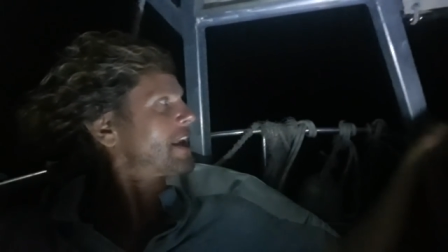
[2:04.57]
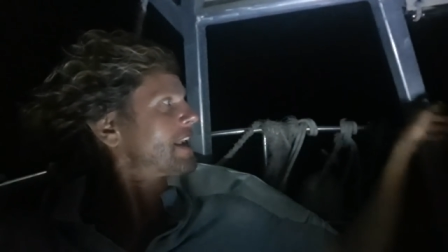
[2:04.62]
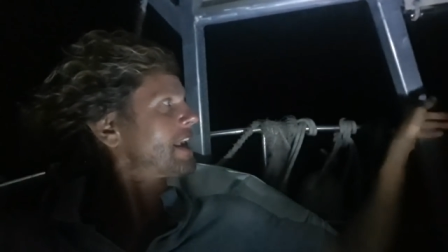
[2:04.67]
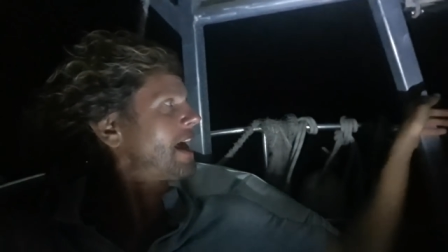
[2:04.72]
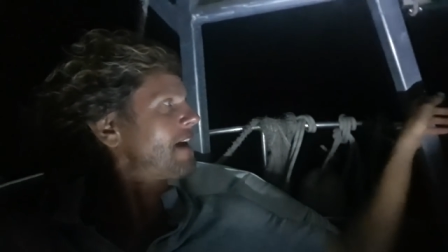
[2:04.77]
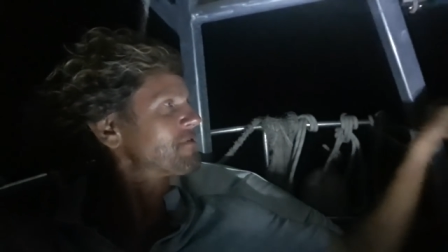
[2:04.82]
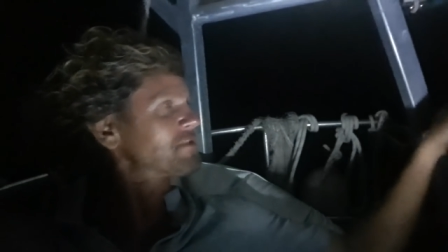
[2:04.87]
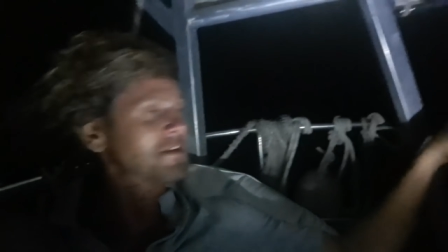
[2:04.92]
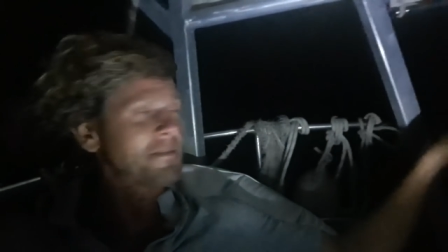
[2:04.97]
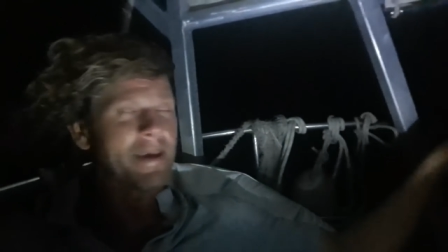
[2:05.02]

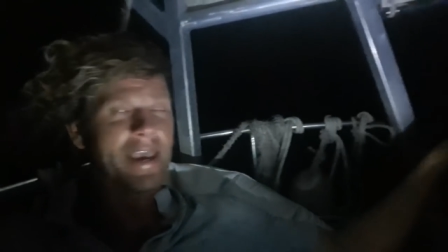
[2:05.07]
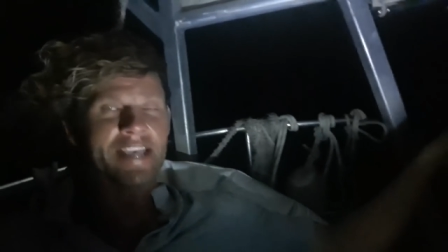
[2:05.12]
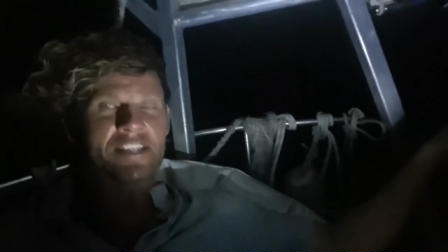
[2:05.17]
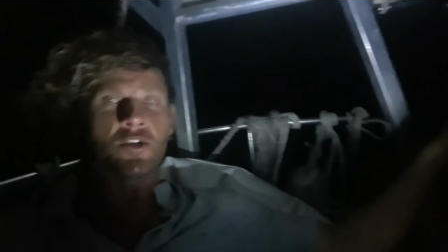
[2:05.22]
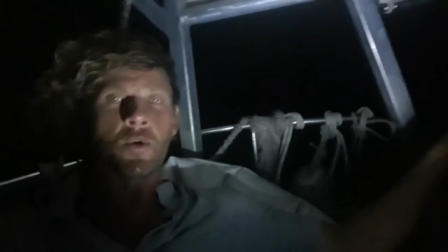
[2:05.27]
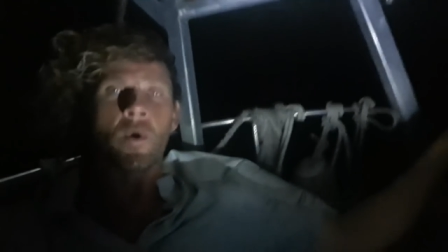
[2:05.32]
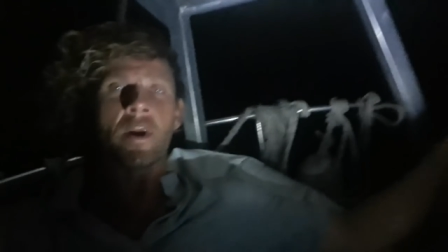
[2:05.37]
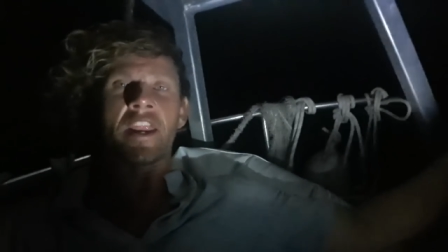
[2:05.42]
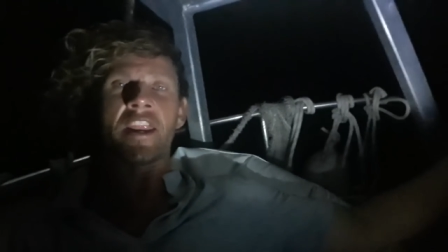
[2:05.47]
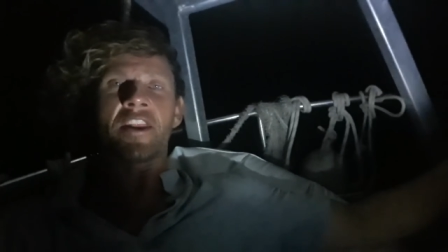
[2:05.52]
covers about
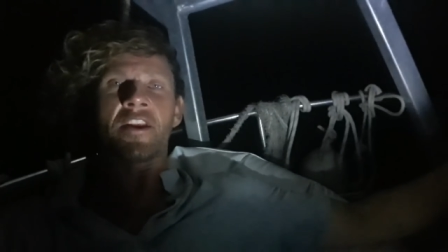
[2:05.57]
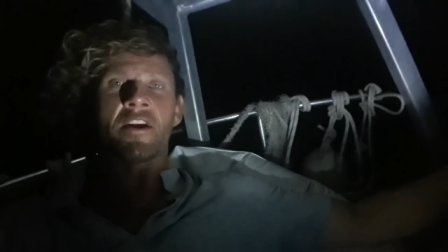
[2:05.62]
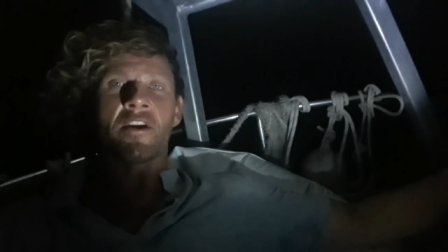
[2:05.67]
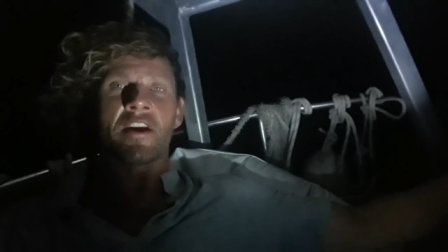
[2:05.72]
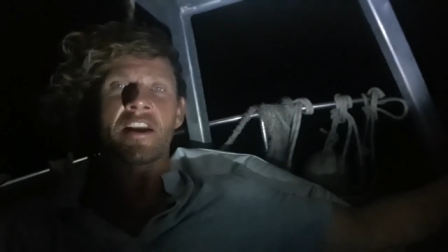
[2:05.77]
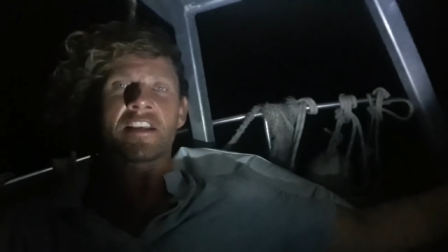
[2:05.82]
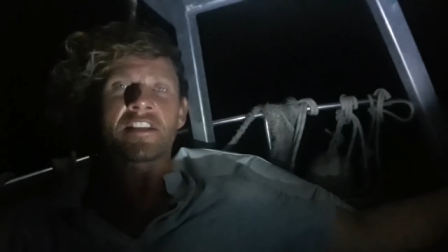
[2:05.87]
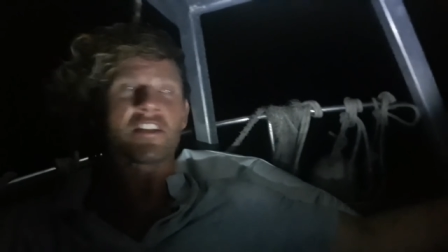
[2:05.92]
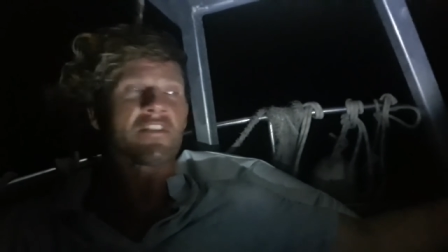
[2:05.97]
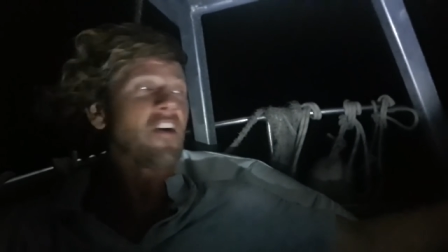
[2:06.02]
20
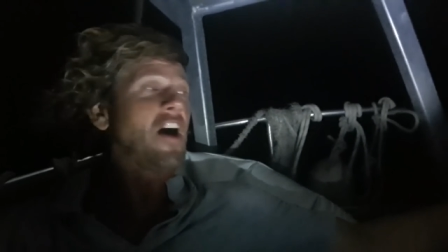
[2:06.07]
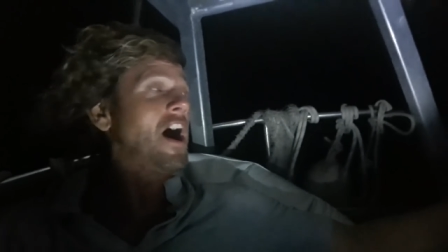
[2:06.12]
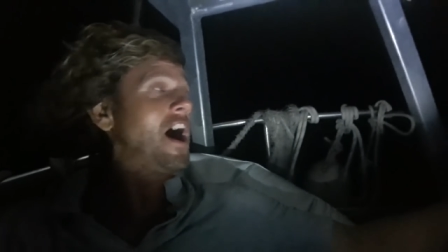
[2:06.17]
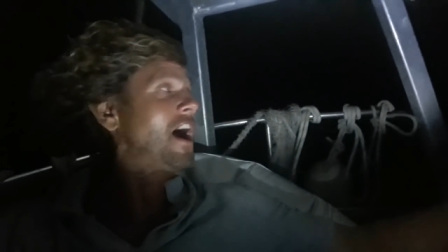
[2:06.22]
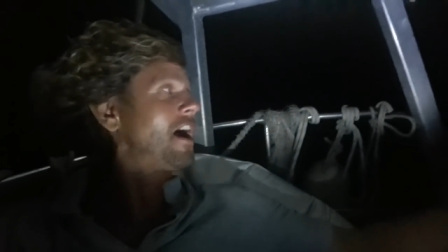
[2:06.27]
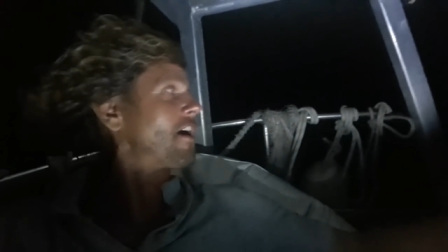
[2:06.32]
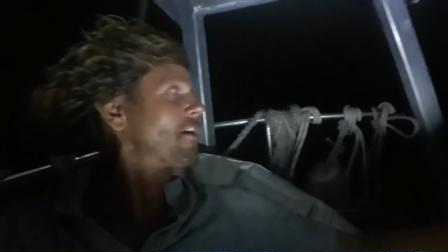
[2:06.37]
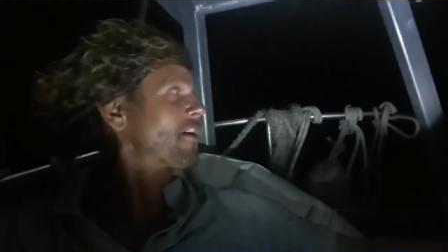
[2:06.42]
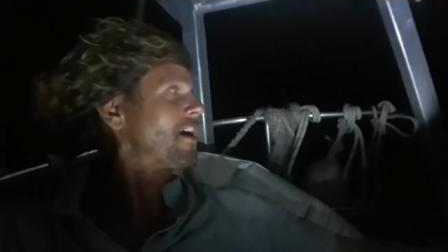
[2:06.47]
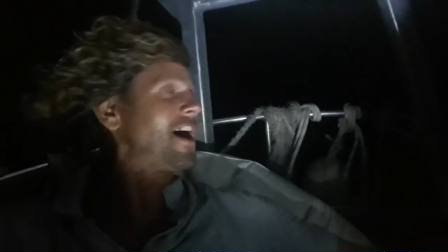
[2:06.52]
degrees of
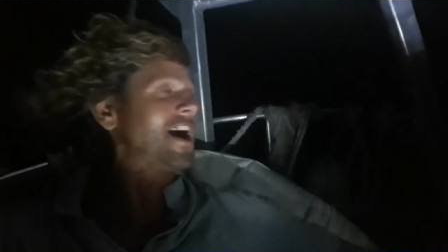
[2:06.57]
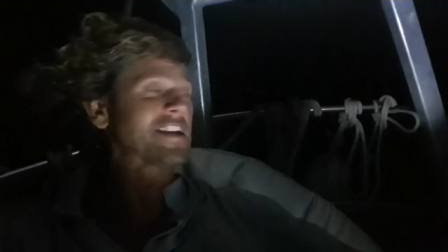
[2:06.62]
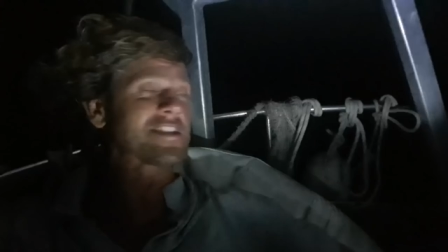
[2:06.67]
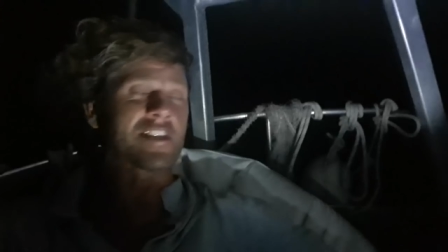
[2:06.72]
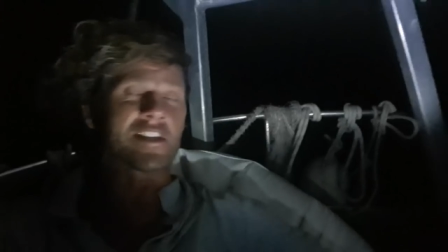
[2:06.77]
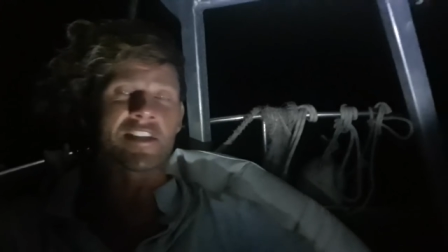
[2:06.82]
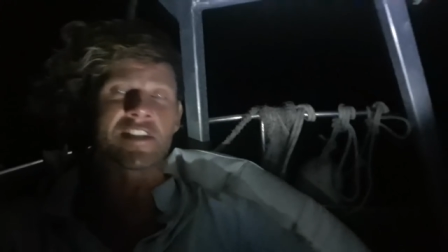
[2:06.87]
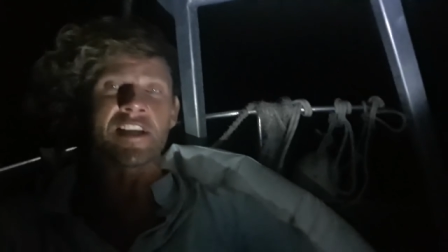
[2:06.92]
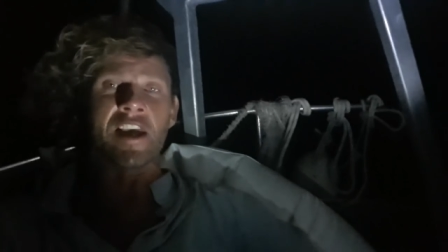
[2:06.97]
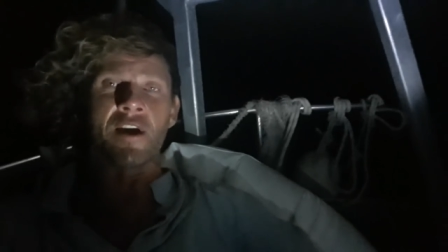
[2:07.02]

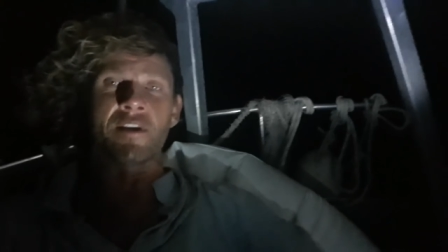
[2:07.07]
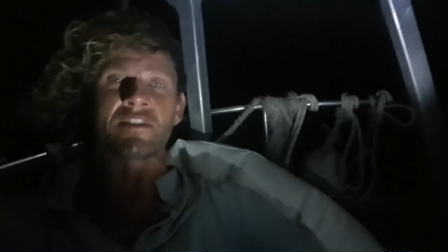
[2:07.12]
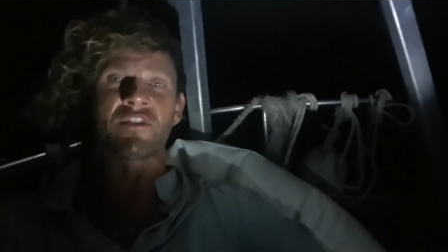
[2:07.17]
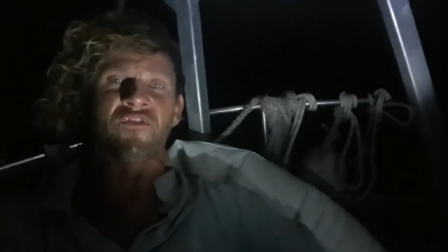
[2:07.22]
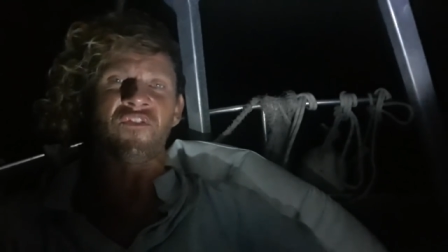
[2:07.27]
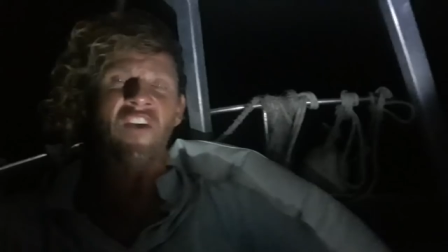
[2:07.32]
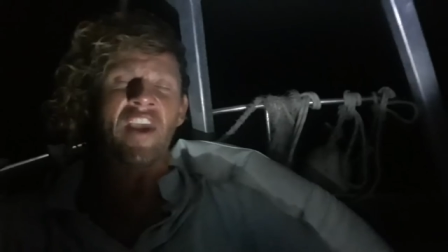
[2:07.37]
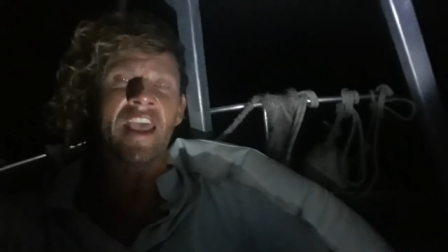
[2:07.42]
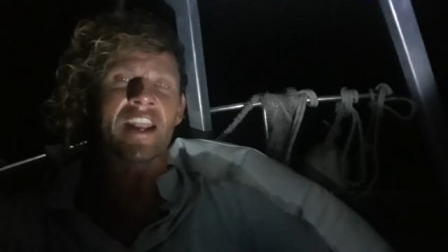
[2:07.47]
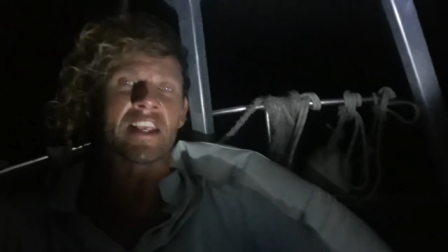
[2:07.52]
horizon, so it's
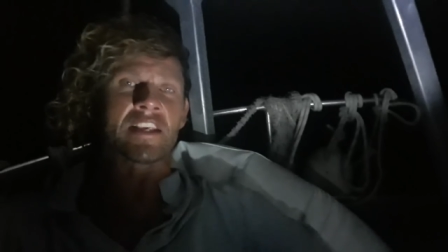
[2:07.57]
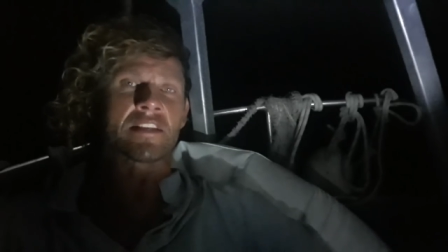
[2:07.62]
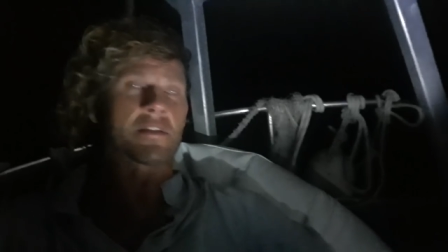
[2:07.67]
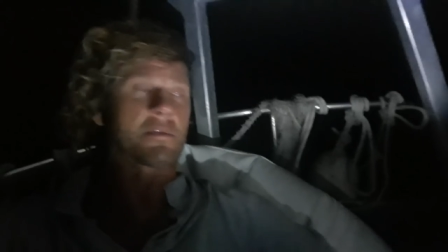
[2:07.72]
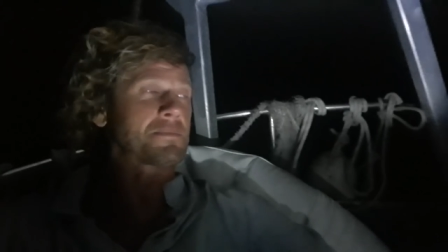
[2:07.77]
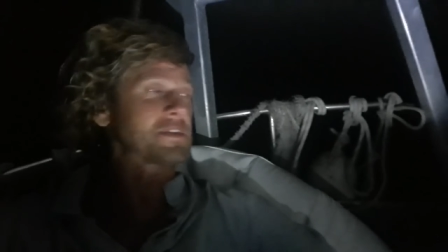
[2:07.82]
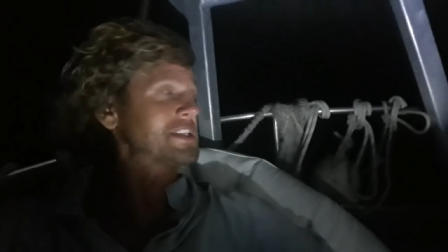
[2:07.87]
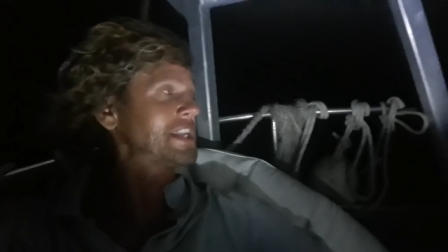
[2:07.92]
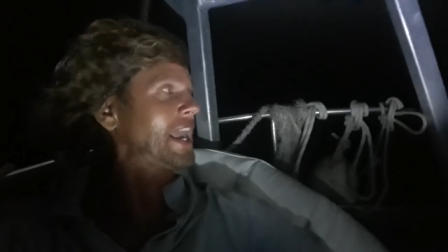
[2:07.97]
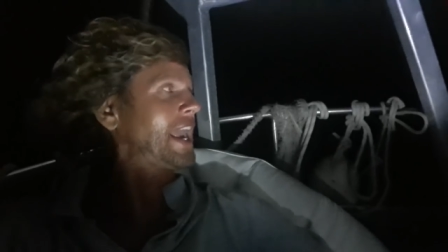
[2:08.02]
fairly
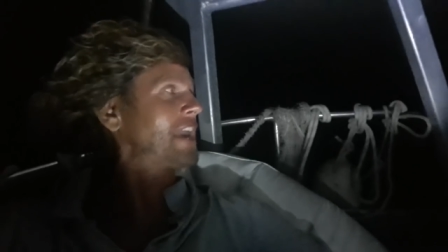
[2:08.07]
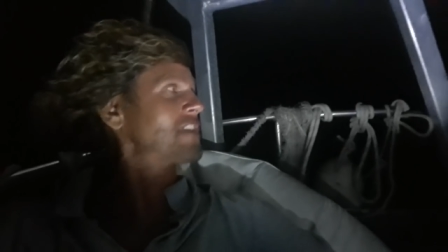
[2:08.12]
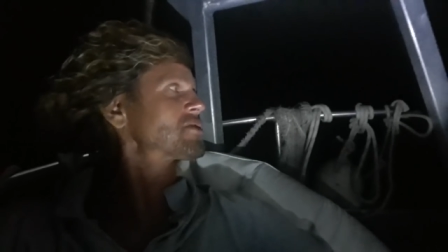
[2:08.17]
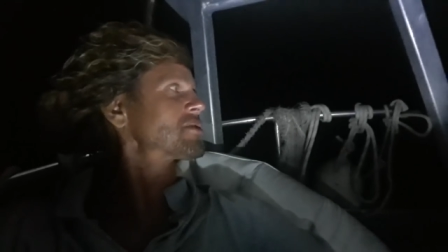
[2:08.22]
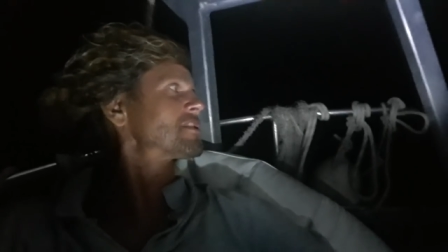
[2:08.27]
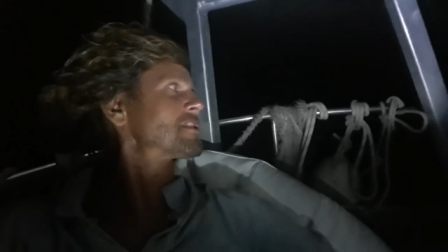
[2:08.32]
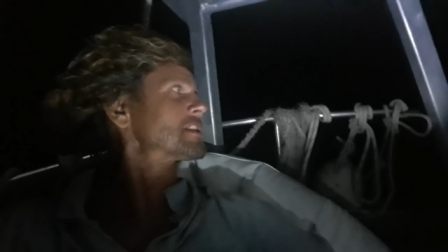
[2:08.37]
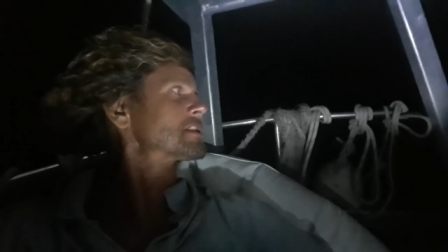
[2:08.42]
substantial.